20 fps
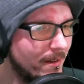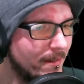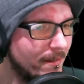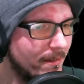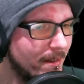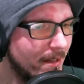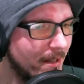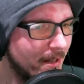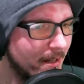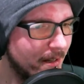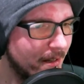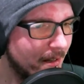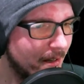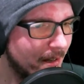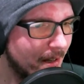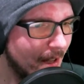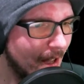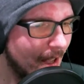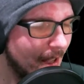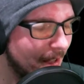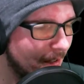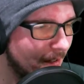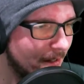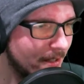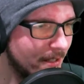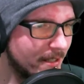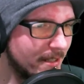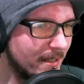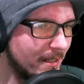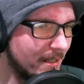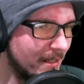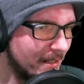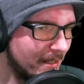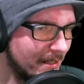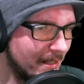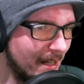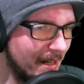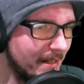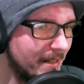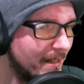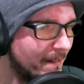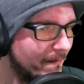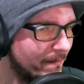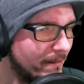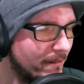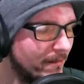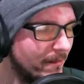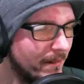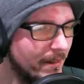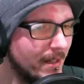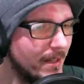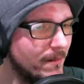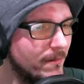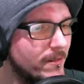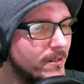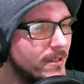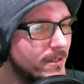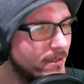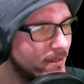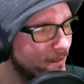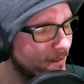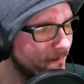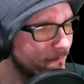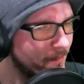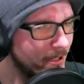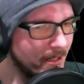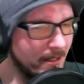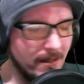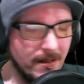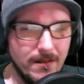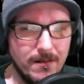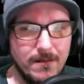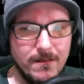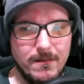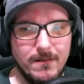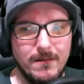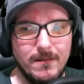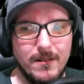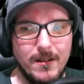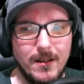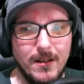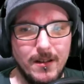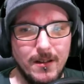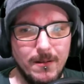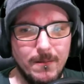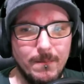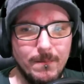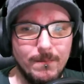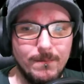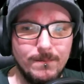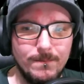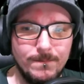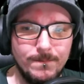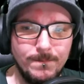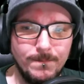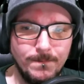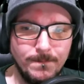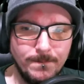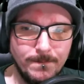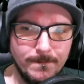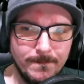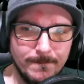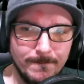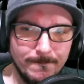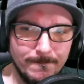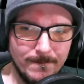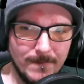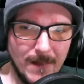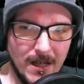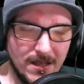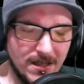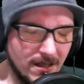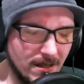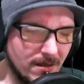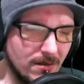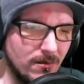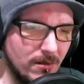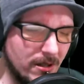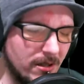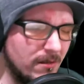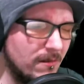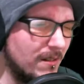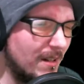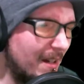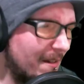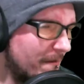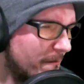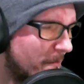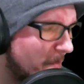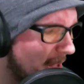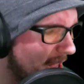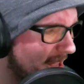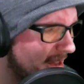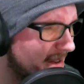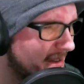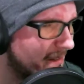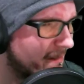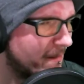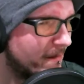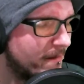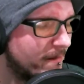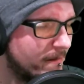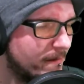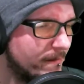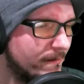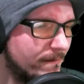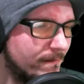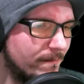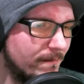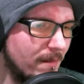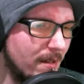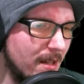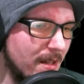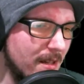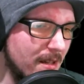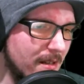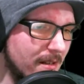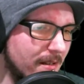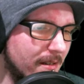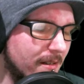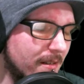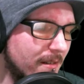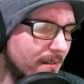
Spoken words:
I honestly inside didn't feel they deserved it. That's just always who I've been, and